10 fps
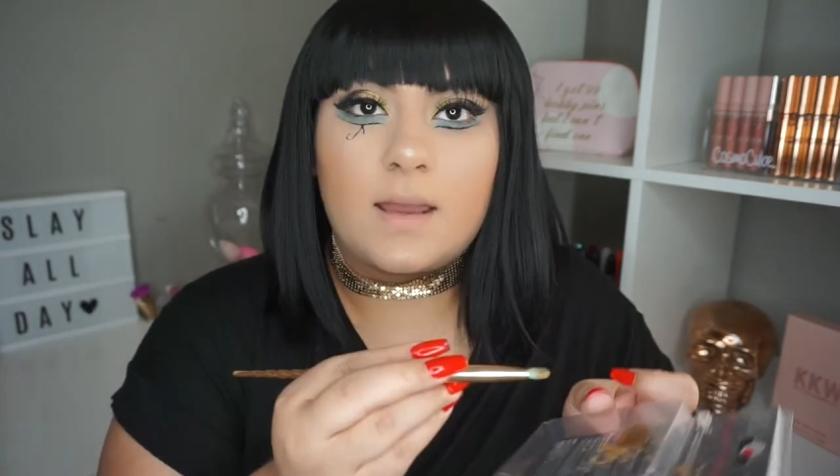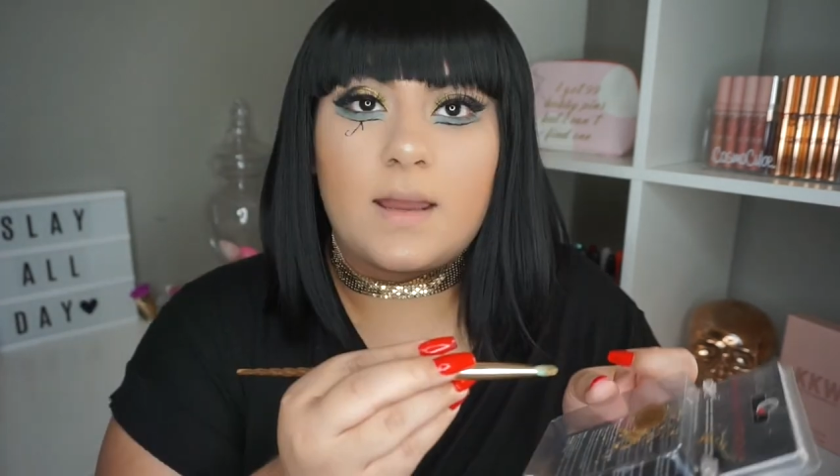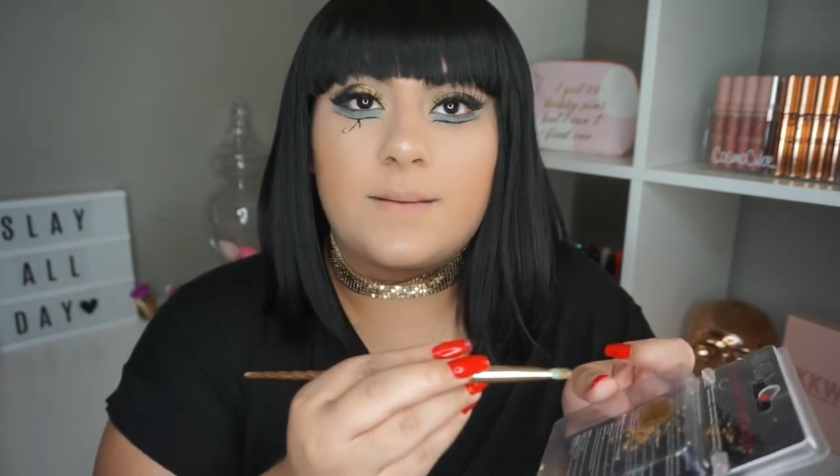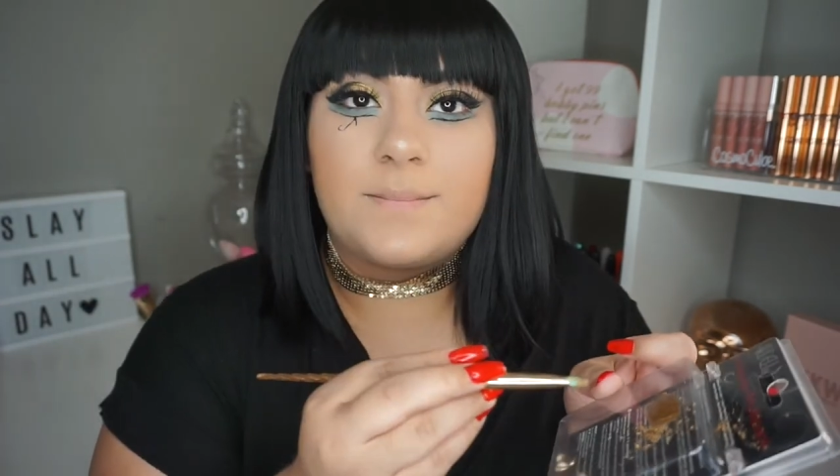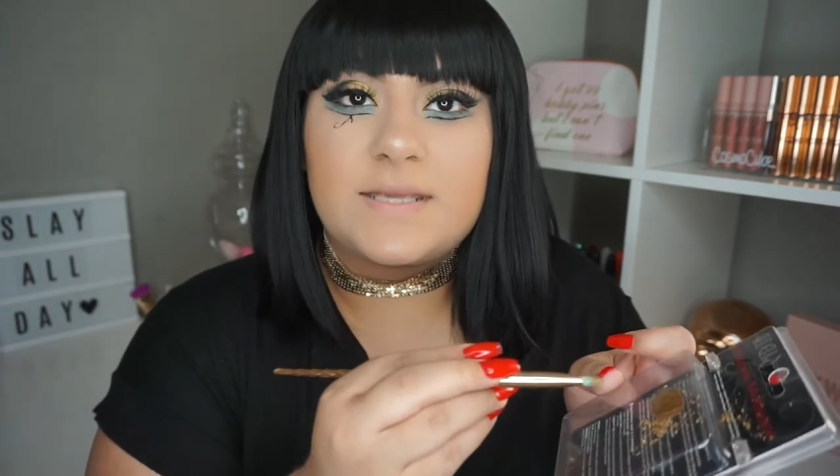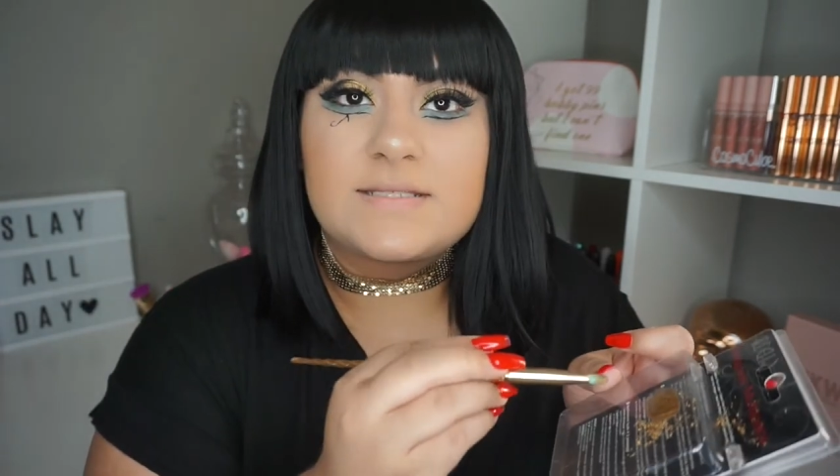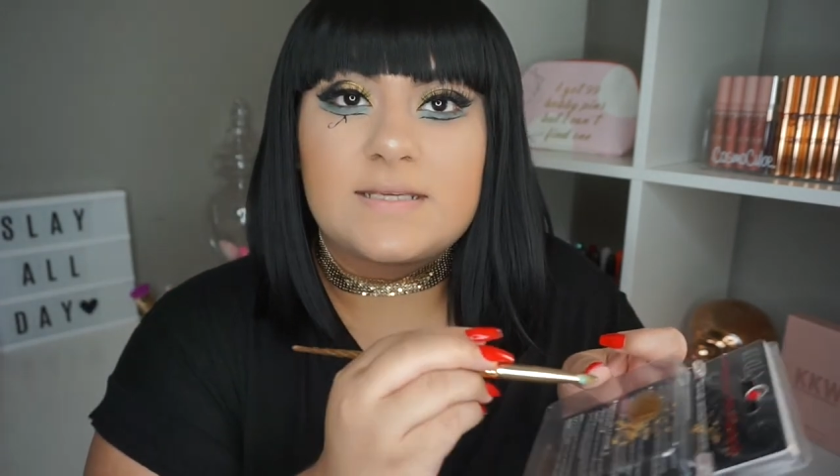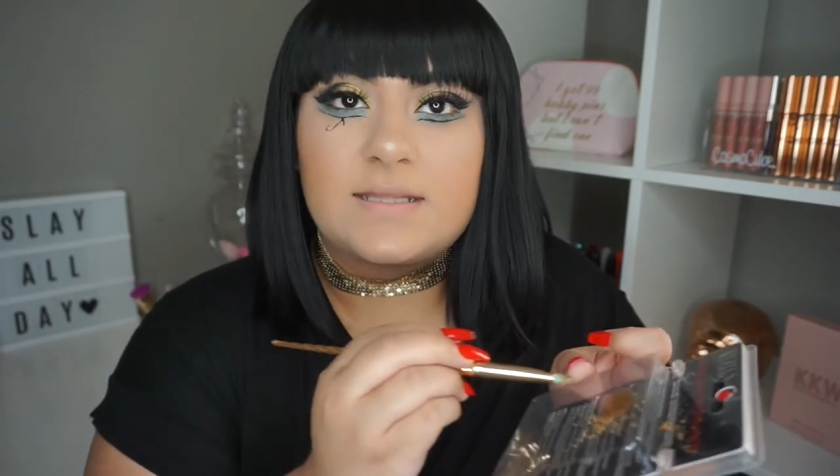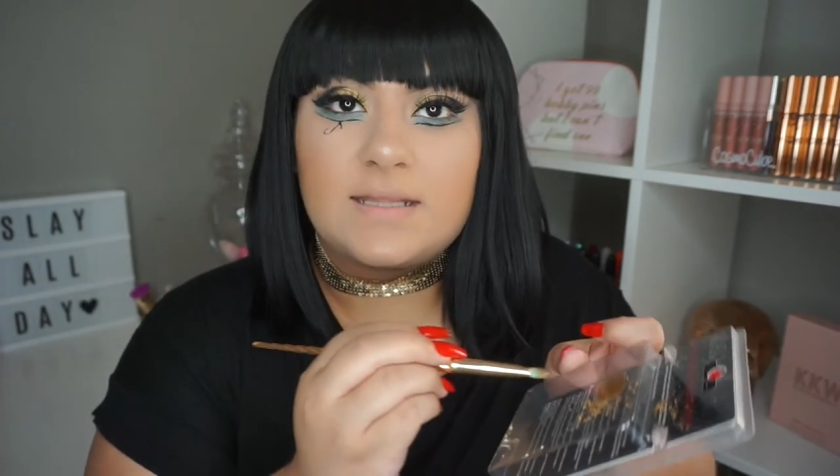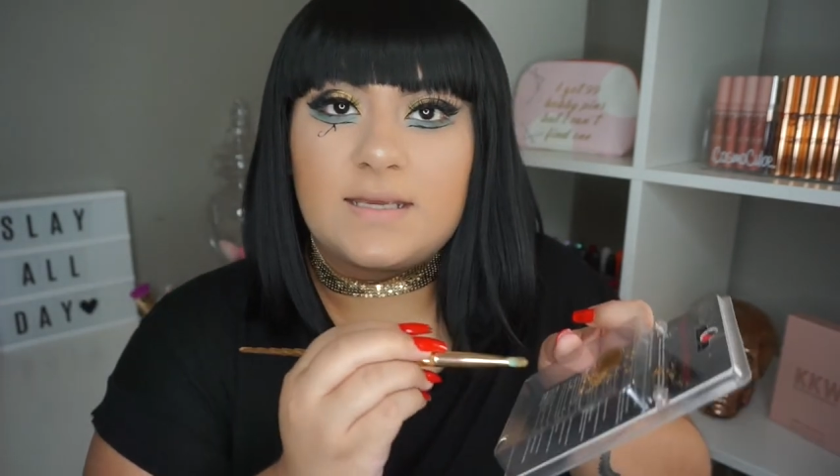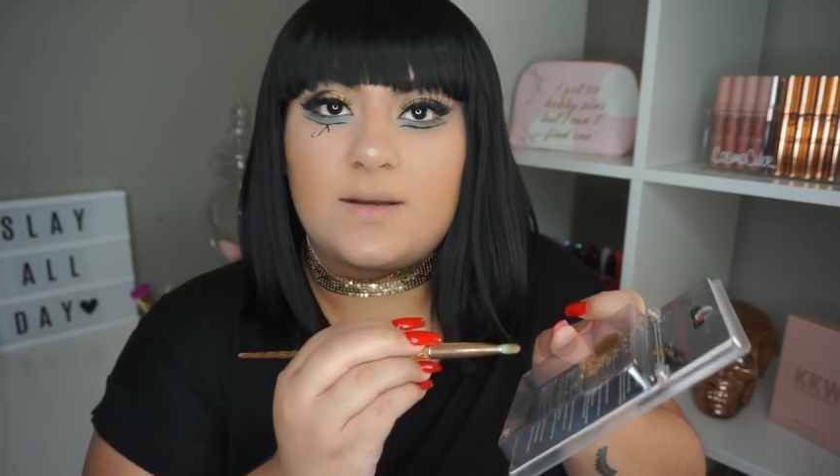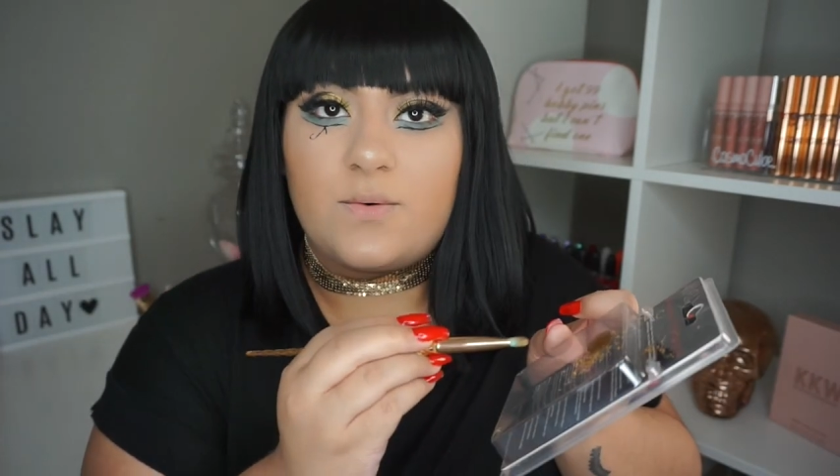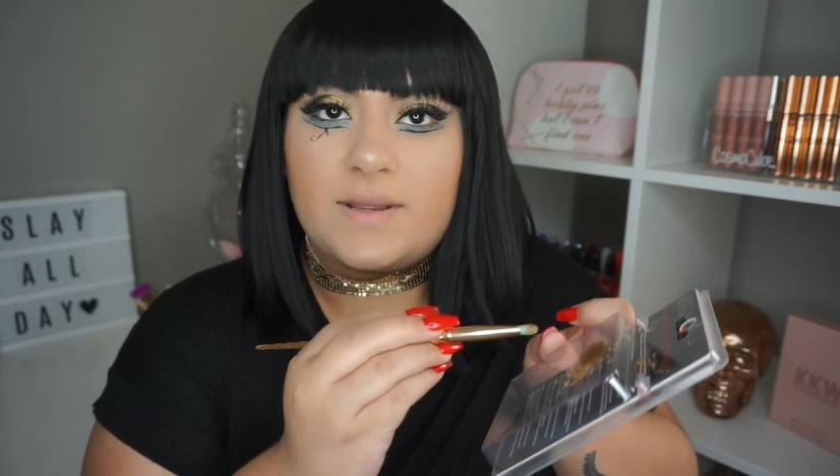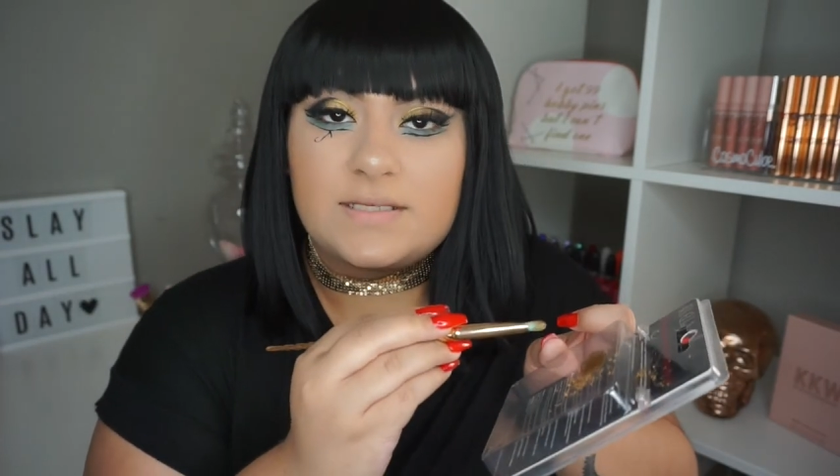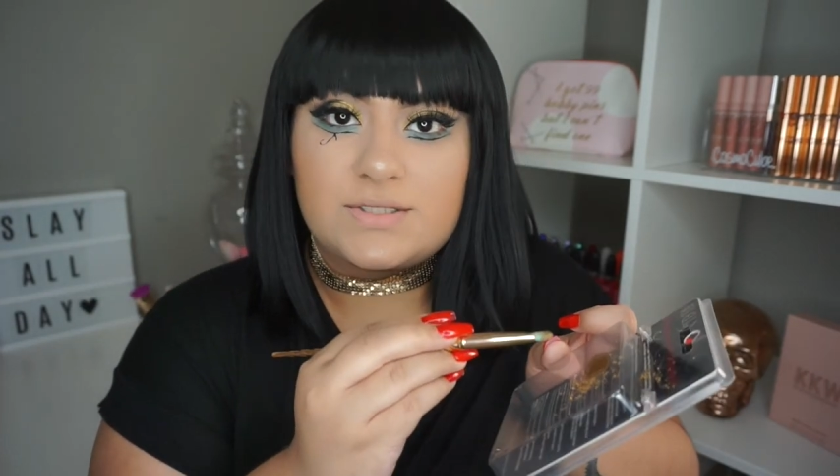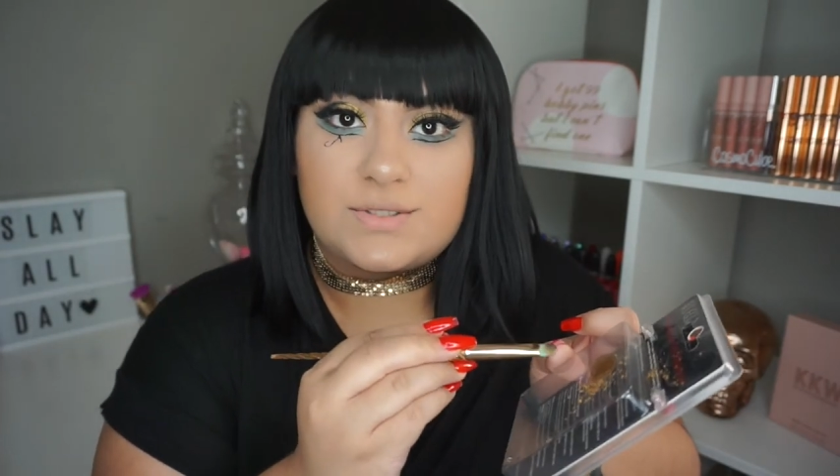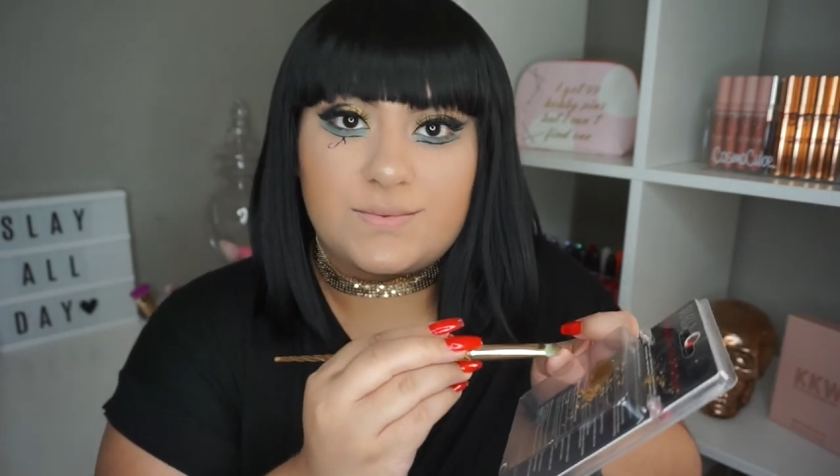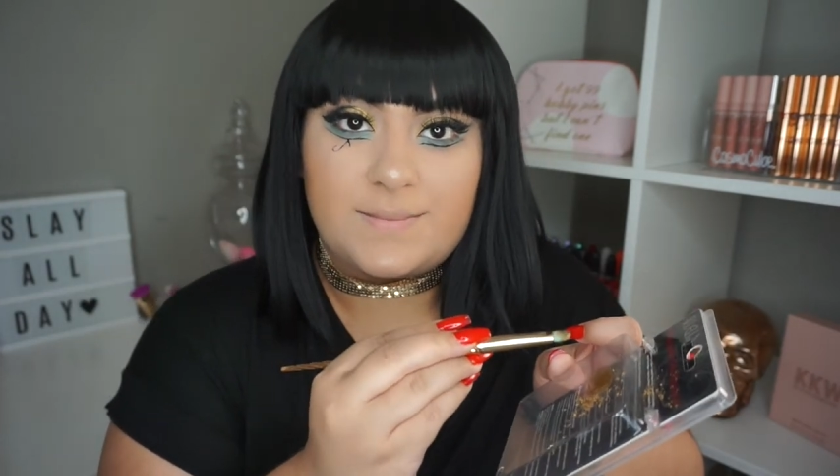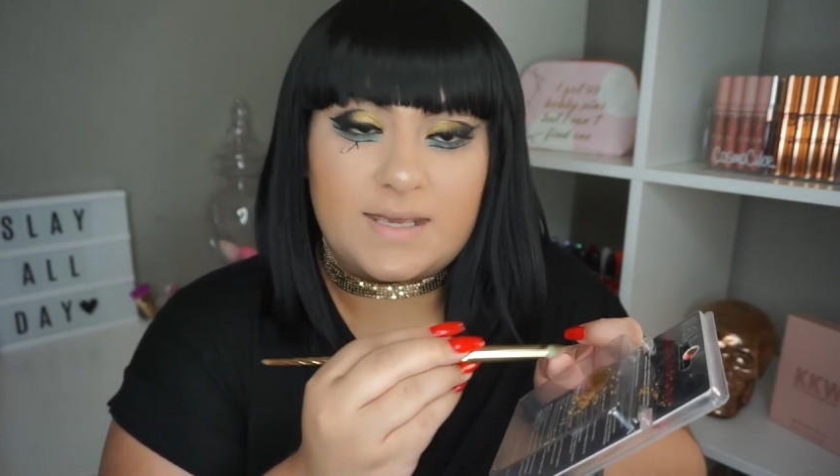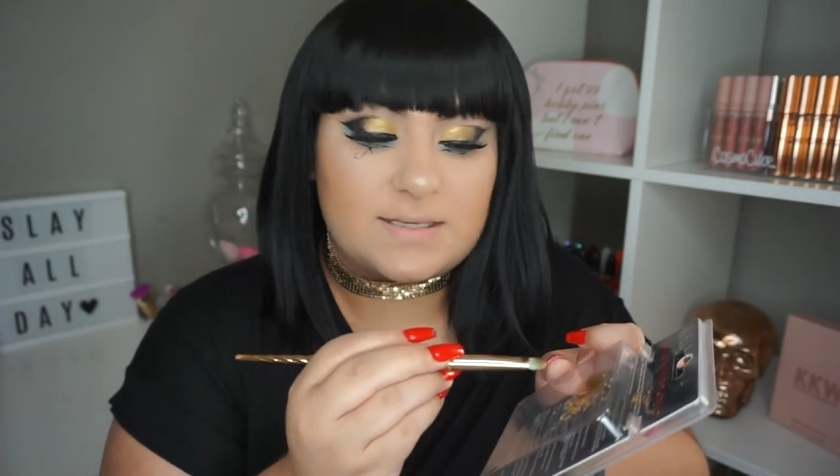I'm basically going
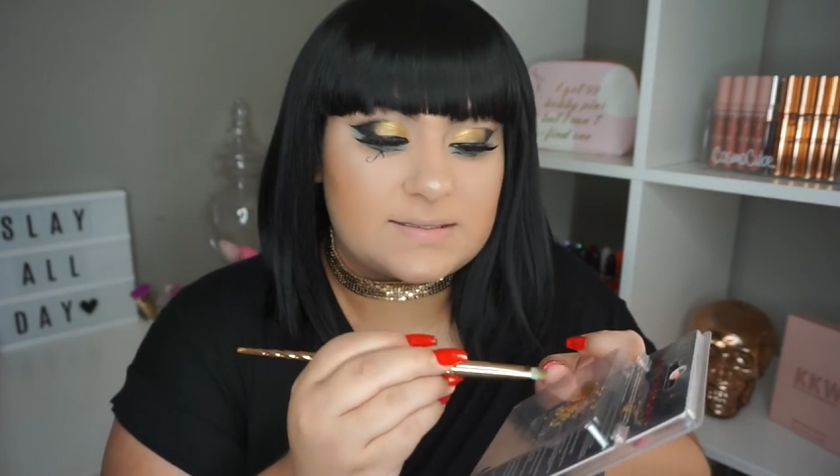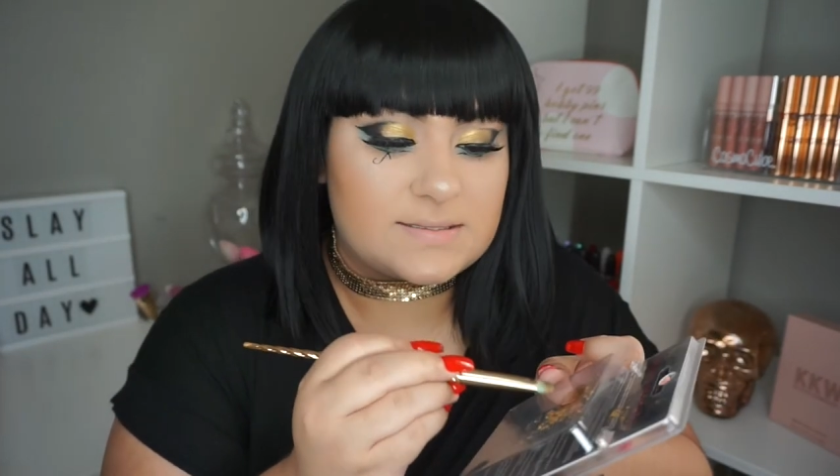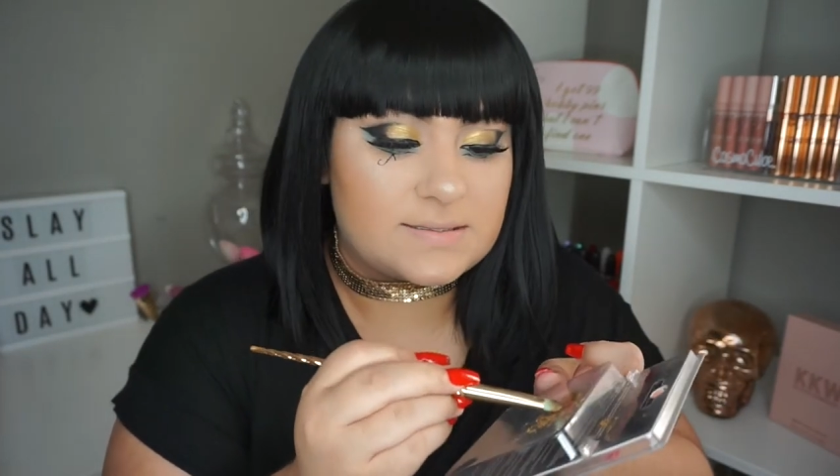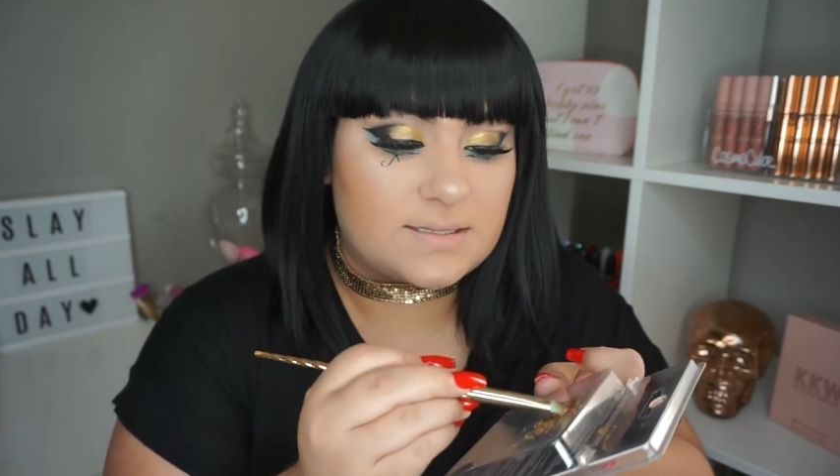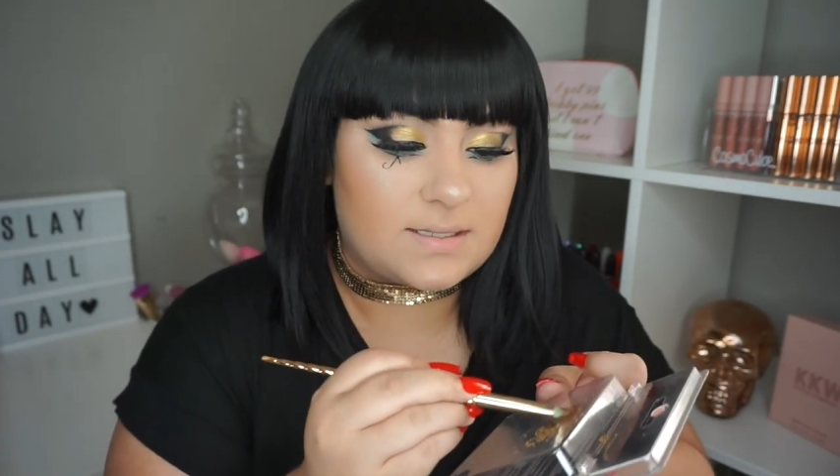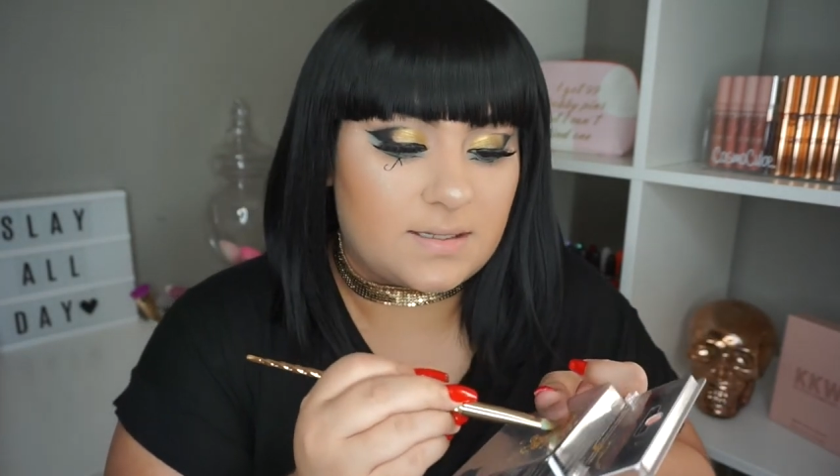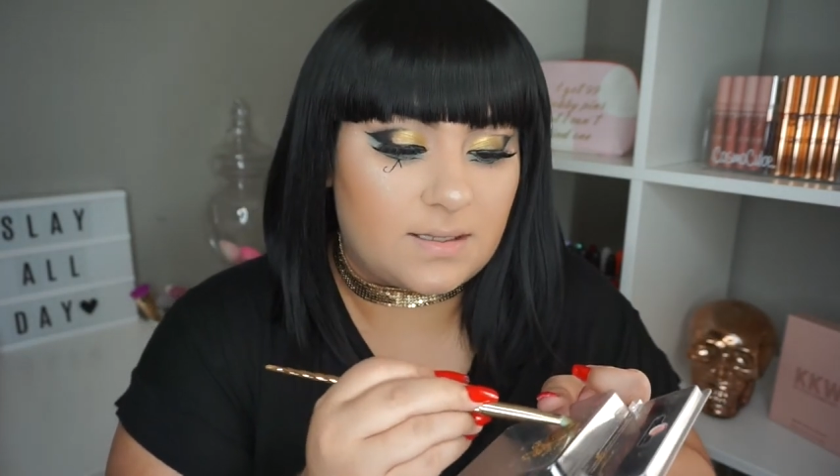to mix